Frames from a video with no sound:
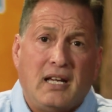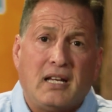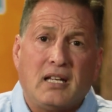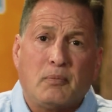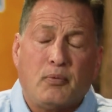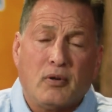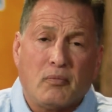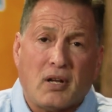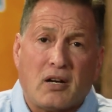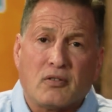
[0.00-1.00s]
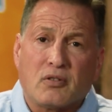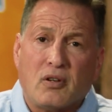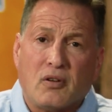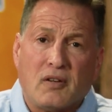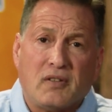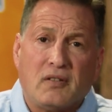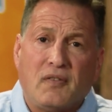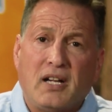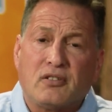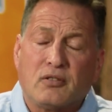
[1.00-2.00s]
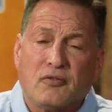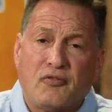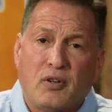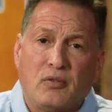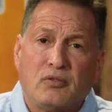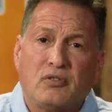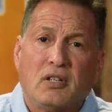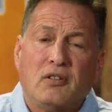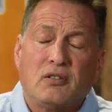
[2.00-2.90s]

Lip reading: and get porn blockers on every device, your phones,